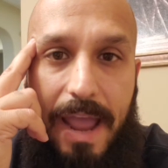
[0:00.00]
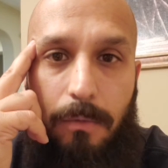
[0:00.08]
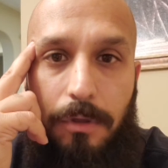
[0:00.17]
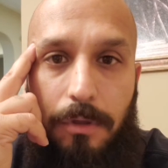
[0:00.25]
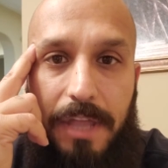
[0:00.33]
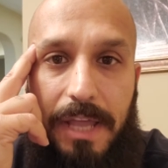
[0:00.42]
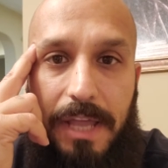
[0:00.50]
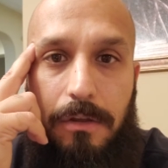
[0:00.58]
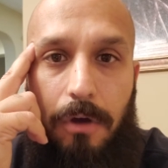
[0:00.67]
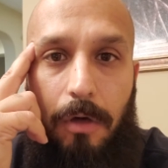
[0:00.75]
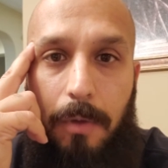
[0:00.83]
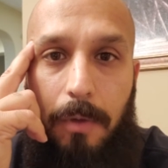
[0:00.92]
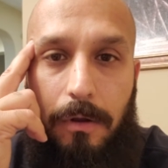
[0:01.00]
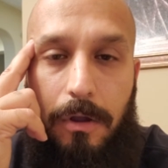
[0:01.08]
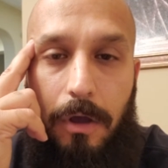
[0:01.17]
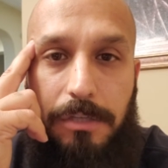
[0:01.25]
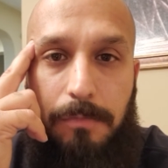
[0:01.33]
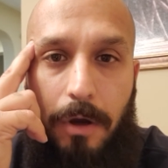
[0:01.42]
will then
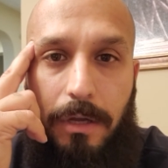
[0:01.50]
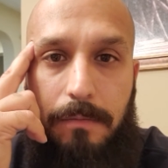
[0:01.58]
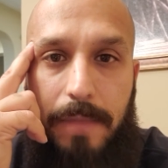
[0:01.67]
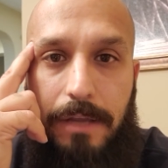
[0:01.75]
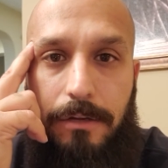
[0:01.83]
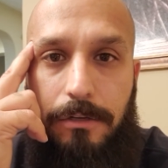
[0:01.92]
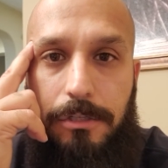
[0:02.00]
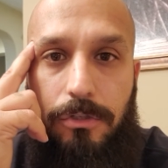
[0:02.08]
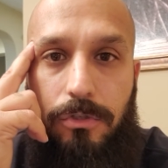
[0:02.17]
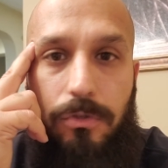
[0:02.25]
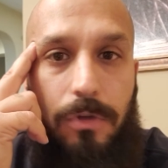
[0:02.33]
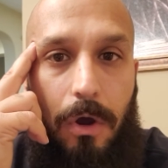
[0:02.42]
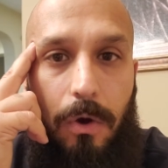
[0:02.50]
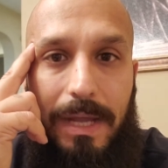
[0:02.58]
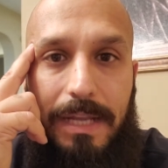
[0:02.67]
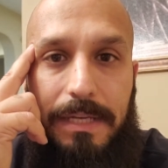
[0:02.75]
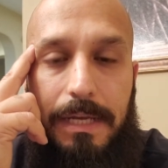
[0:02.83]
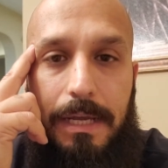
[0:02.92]
cause market makers to go
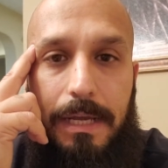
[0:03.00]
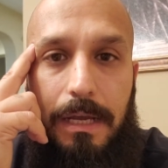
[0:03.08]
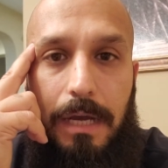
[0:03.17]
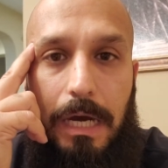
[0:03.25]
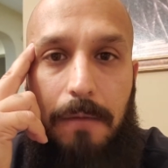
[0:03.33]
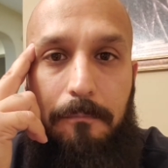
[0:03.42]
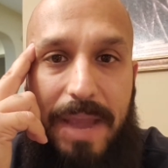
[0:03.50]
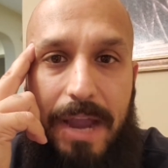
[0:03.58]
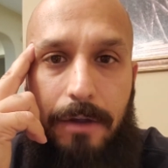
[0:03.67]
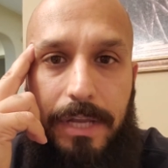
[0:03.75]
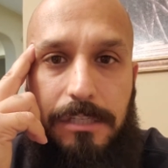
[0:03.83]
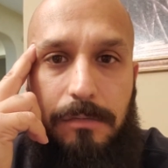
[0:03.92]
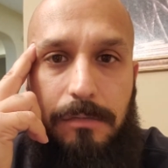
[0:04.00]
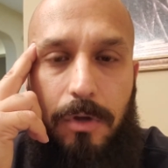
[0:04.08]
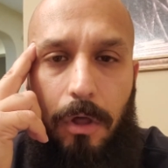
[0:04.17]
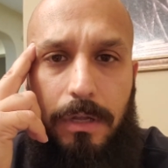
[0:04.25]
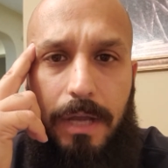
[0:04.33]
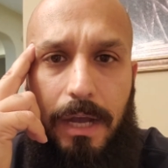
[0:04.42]
and marry some
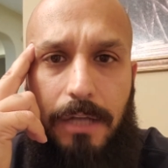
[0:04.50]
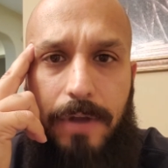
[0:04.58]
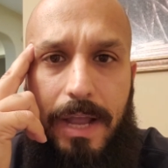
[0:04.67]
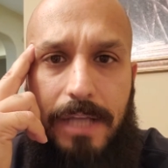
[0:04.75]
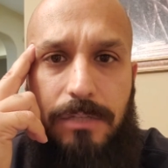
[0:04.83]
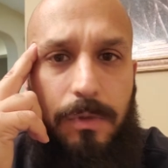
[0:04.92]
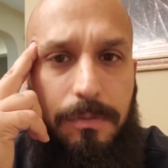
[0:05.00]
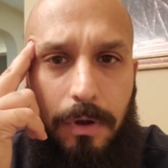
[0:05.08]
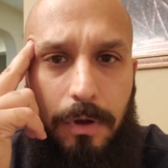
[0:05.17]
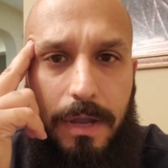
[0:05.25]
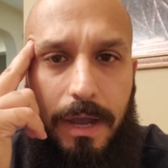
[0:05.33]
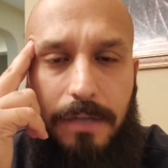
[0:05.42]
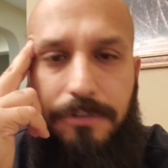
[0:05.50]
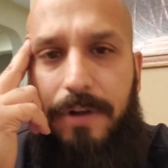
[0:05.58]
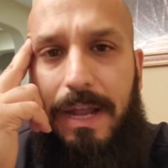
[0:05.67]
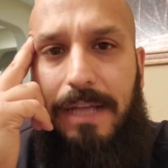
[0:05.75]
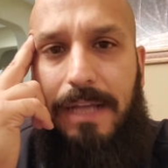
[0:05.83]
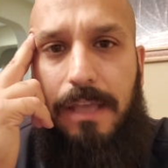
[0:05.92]
call contracts with put
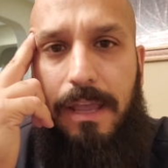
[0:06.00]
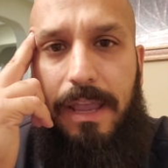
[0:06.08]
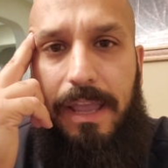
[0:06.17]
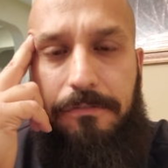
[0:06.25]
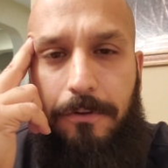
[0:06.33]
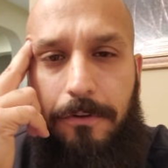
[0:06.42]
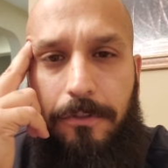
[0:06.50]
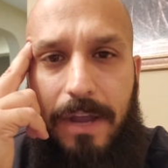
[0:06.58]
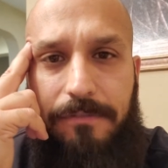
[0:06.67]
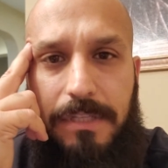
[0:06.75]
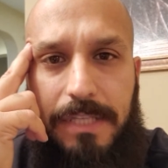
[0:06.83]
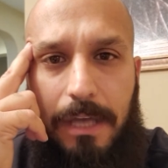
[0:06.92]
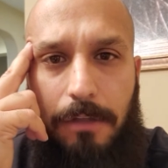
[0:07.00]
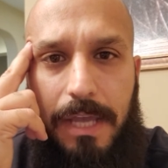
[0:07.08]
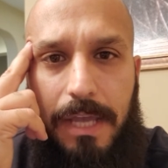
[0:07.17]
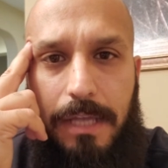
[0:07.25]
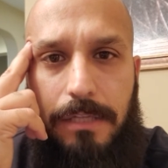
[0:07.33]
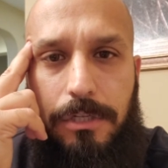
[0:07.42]
contracts and further have to delta
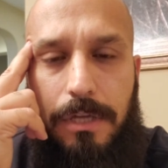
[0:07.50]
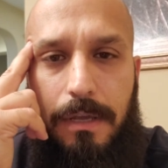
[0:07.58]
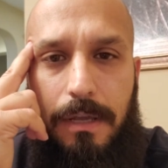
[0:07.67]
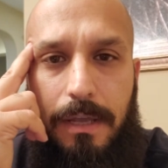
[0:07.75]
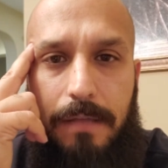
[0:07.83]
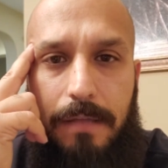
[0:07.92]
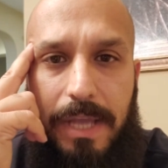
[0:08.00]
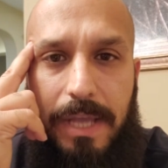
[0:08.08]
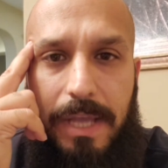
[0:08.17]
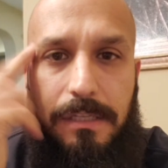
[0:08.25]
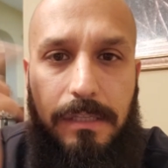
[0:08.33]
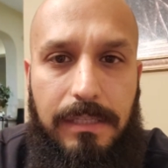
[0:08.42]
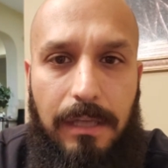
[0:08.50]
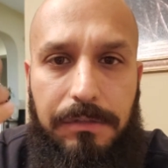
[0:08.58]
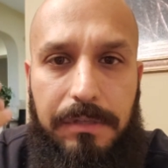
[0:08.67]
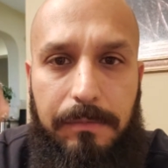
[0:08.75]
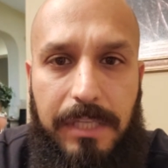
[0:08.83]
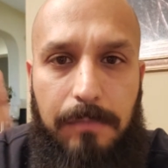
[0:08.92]
hedge. And basically,
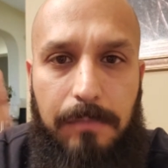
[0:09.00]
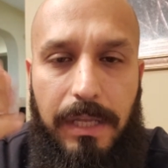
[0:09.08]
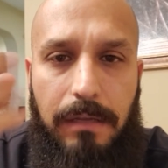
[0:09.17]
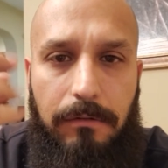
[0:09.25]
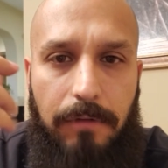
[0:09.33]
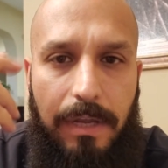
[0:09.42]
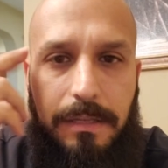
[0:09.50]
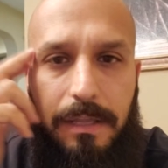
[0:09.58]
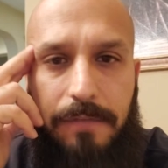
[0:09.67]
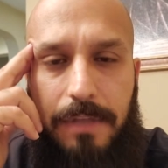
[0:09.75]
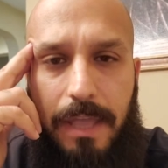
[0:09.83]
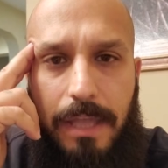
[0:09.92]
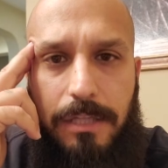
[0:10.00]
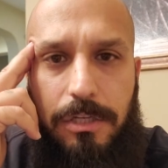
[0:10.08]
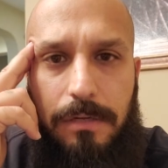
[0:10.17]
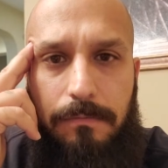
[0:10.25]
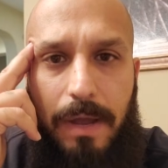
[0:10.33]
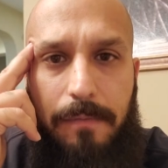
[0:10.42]
delta means money, right? And they have to
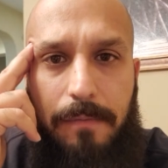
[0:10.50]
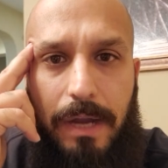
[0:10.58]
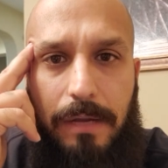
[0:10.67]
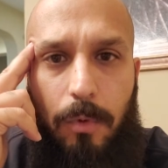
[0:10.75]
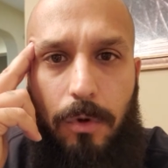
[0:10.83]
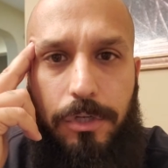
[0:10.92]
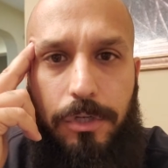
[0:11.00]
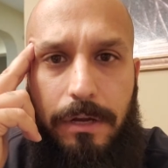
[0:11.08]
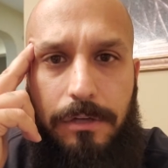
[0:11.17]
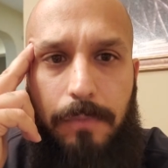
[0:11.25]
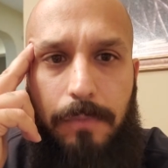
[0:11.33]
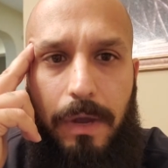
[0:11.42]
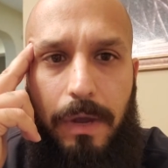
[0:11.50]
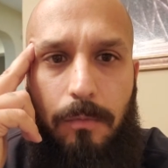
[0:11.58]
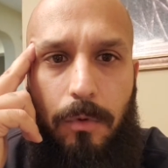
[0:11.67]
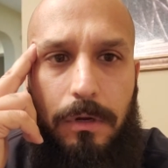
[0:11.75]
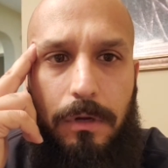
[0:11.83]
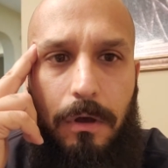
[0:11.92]
hedge by buying more shares and buying
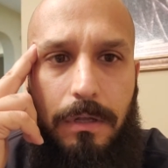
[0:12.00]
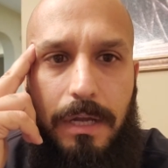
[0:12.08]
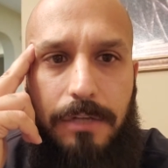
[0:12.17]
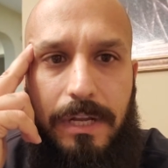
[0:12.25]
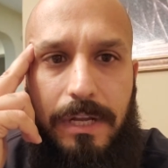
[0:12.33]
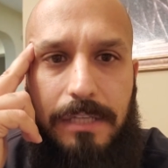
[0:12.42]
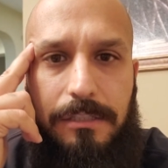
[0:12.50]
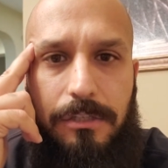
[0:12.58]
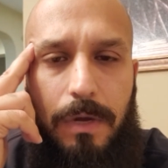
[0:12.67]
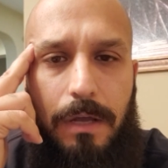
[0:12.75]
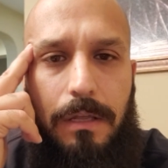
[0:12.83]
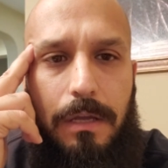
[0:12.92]
more call contracts as well.